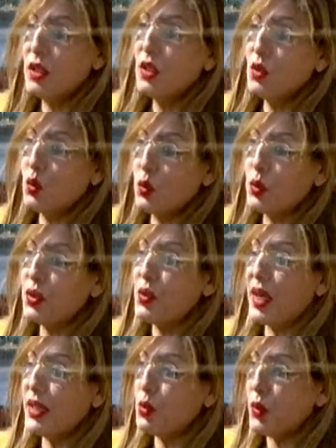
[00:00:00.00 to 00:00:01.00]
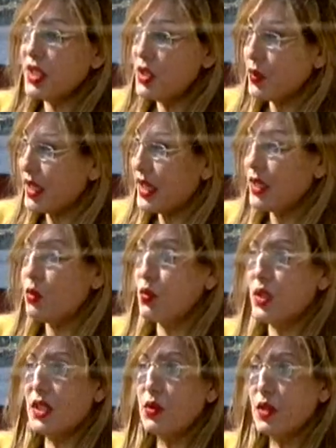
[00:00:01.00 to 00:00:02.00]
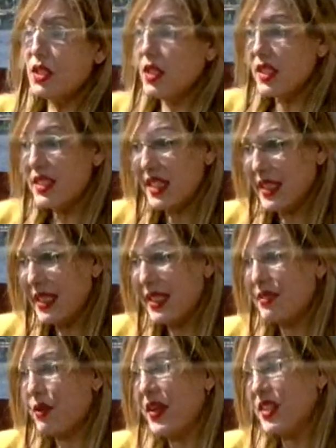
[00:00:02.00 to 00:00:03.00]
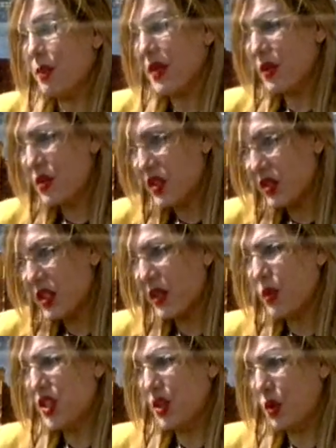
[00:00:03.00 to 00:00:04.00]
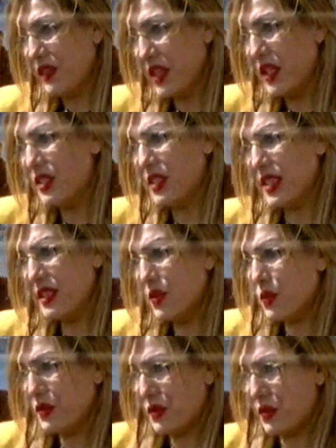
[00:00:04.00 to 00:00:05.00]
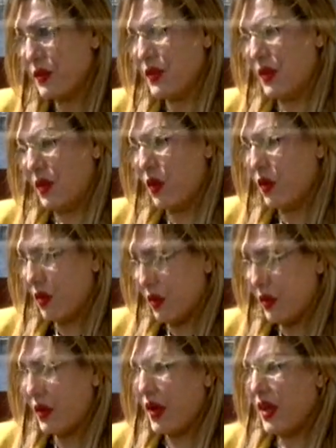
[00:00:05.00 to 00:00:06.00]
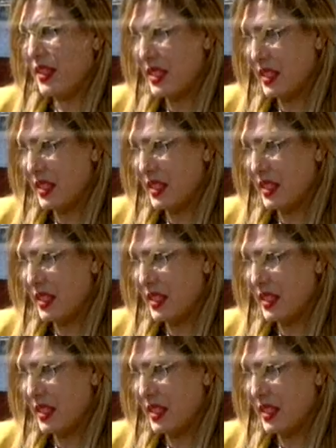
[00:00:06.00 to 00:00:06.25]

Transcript: to try to educate, to try to educate the electorate about the, the question of illiterate or and,